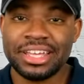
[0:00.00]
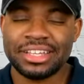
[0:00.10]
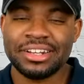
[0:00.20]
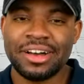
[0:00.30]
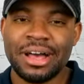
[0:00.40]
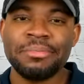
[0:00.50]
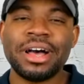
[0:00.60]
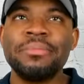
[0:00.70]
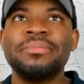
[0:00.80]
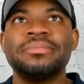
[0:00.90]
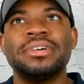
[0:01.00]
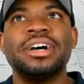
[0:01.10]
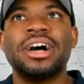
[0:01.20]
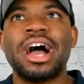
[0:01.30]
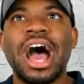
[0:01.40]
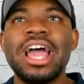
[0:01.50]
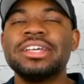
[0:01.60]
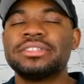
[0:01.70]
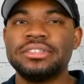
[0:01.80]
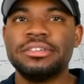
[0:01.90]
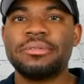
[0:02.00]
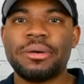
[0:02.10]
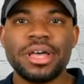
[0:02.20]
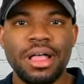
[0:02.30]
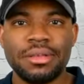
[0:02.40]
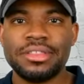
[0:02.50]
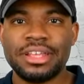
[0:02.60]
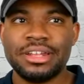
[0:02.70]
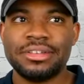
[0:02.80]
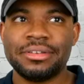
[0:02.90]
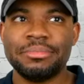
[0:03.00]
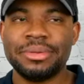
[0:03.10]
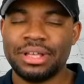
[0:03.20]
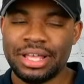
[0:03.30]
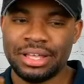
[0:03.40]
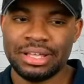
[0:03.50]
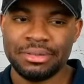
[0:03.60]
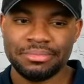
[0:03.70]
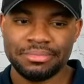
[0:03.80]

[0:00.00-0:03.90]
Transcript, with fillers: You know, I'm I'm I assume I'm taller than uh,